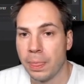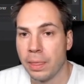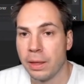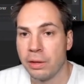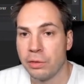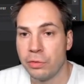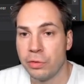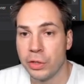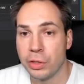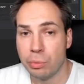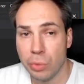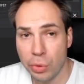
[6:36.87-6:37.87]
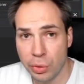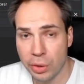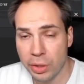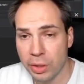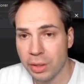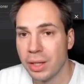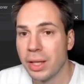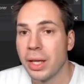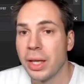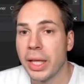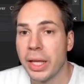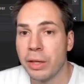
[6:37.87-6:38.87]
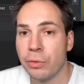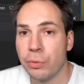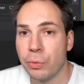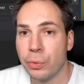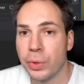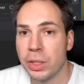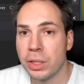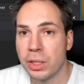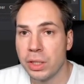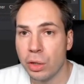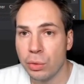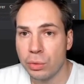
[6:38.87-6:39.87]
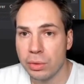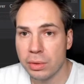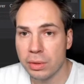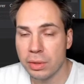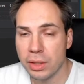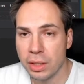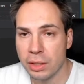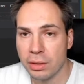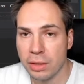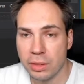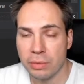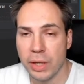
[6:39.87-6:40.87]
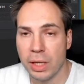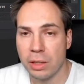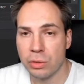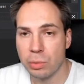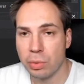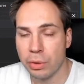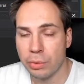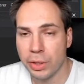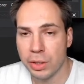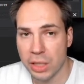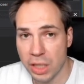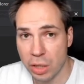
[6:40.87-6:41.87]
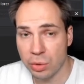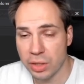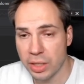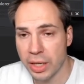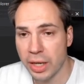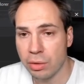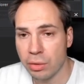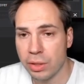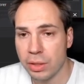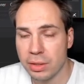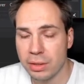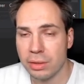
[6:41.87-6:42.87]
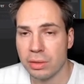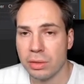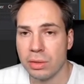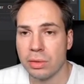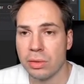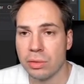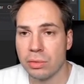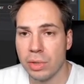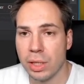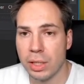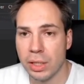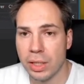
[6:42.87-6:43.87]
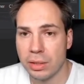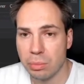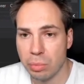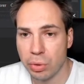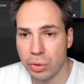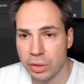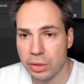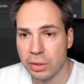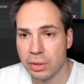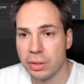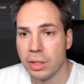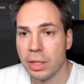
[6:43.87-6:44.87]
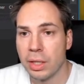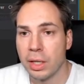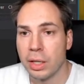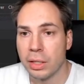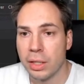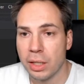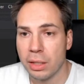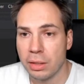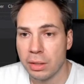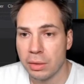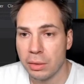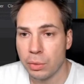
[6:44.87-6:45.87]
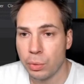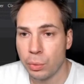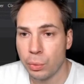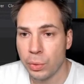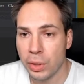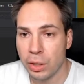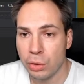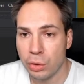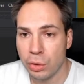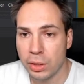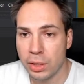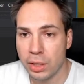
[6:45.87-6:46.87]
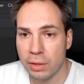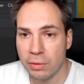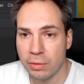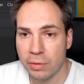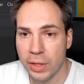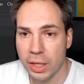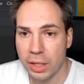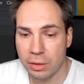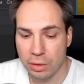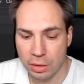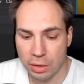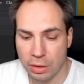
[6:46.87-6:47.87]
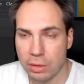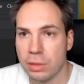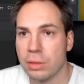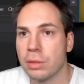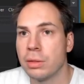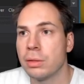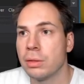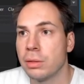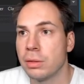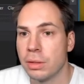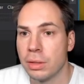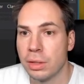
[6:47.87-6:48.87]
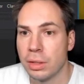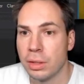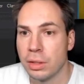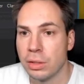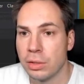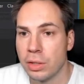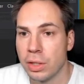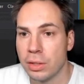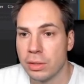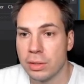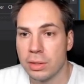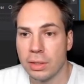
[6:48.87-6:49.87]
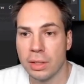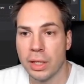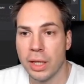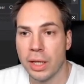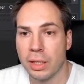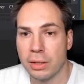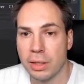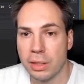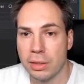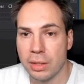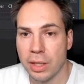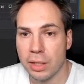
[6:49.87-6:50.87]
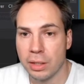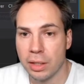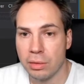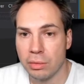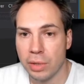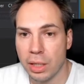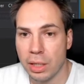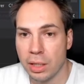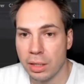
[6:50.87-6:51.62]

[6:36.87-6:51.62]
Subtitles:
Furthermore, if we don't need this value to provide it outside, or it's not really that important, then we could in fact also just add it inside there directly,